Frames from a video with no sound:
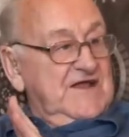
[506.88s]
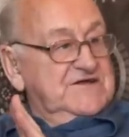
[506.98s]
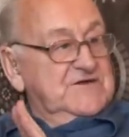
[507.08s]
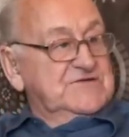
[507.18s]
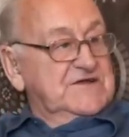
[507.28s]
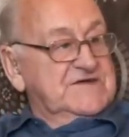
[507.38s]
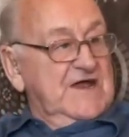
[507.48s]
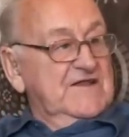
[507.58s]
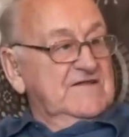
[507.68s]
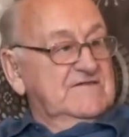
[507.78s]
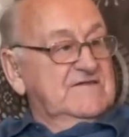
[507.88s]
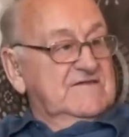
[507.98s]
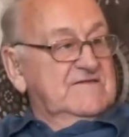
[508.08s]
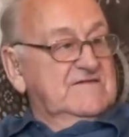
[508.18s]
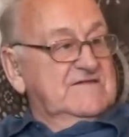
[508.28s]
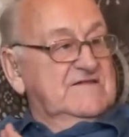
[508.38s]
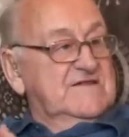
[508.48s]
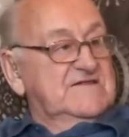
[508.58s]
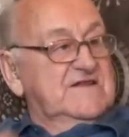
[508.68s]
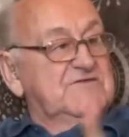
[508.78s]
She used to sell
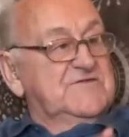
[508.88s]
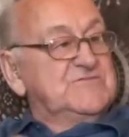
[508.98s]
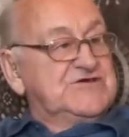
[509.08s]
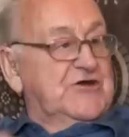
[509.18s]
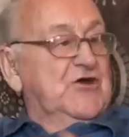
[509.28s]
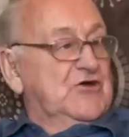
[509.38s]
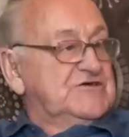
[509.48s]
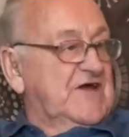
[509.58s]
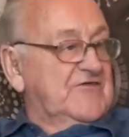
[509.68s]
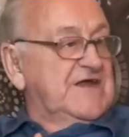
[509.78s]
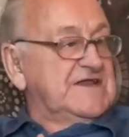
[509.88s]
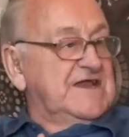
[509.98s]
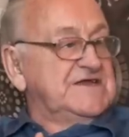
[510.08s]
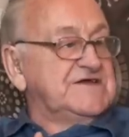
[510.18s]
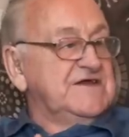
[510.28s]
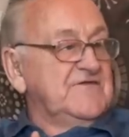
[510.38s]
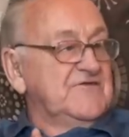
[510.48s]
skirts, I think, didn't she?